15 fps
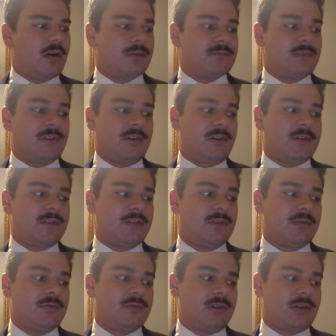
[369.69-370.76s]
it
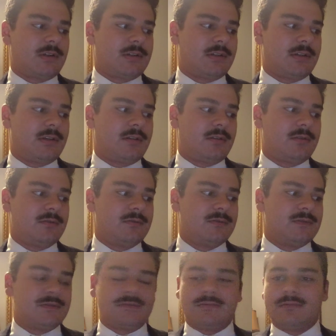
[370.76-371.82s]
also
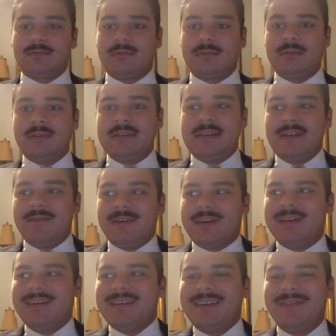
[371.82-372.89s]
includes giving
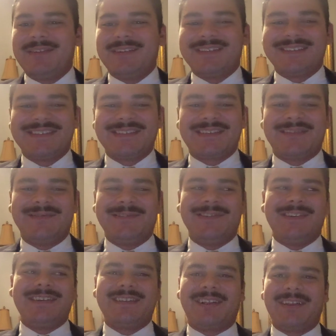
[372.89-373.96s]
a sense of
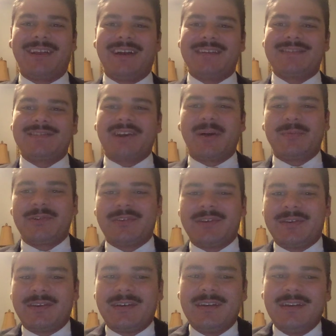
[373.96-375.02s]
community. In the last chapter
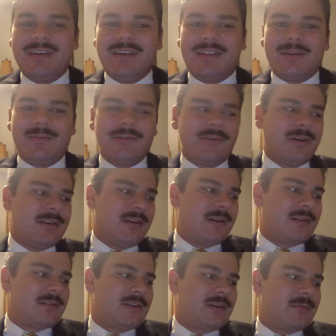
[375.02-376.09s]
that we
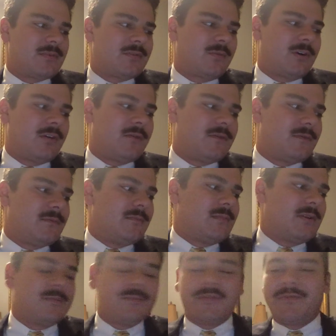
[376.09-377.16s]
read, chapter 12,
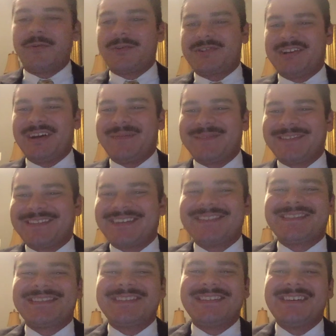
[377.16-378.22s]
before chapter
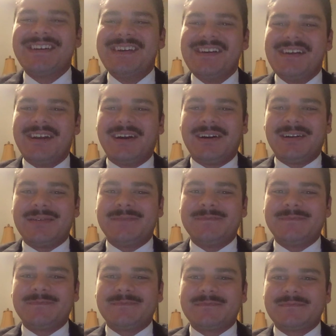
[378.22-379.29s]
13,
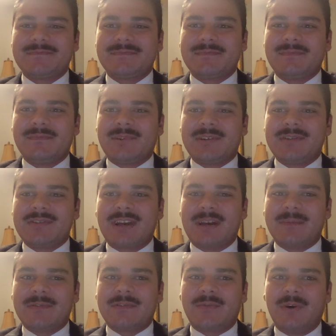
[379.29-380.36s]
but in
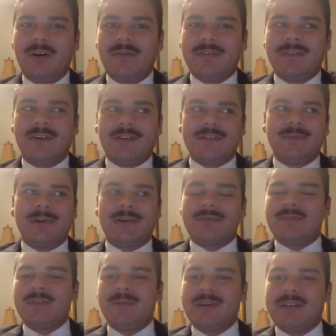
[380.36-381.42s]
chapter 12 it talks about
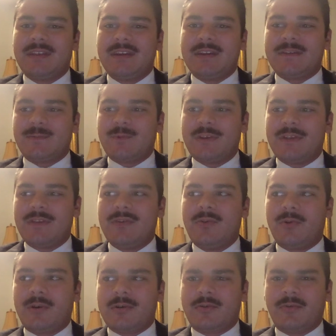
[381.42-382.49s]
doing things with
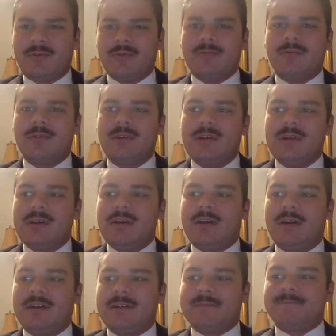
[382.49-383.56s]
your crew,
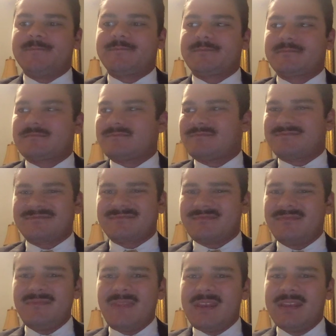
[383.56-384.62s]

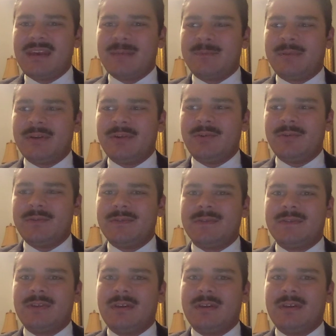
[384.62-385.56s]
that builds